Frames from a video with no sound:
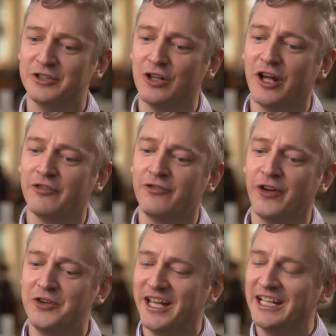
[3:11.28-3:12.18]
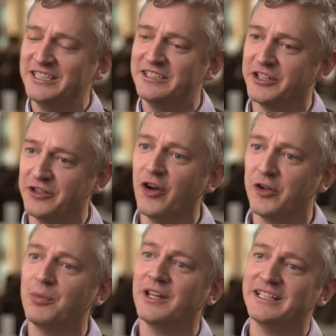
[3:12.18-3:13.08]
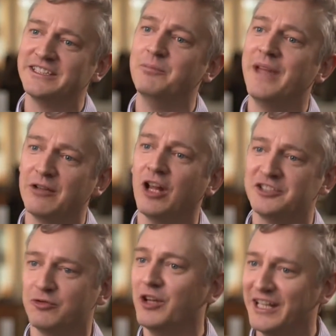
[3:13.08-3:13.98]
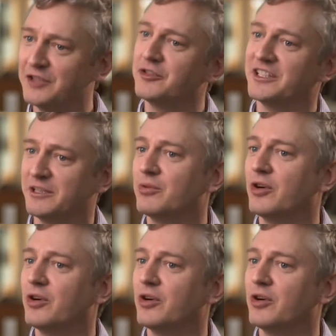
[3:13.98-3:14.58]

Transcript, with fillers: There's a lot of foundations that are now in place to make lots of really interesting